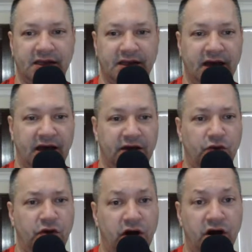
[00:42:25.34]
Yeah,
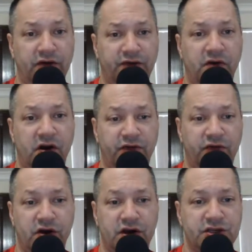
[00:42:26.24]
well, hard
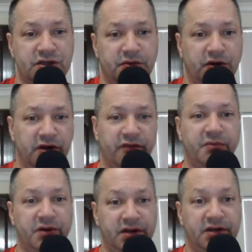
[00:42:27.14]
for us to
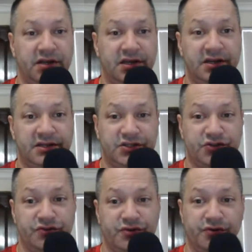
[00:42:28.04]
believe, but it's
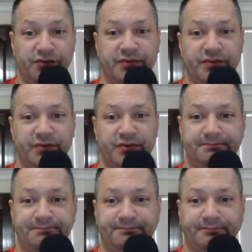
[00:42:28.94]
true.
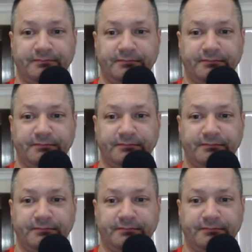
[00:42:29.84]
Yeah.